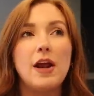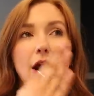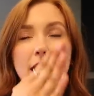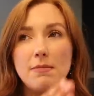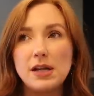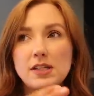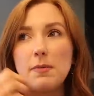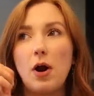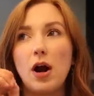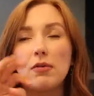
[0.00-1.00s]
They're eight minutes
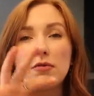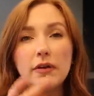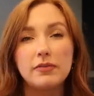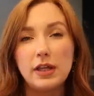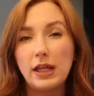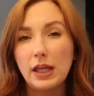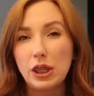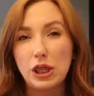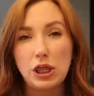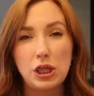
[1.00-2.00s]
apart, roughly like
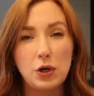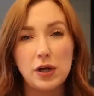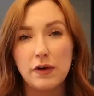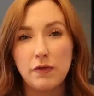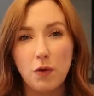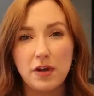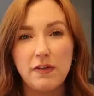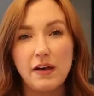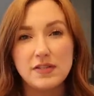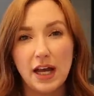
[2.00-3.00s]
30 to
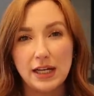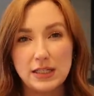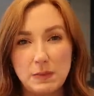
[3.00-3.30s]
45 seconds.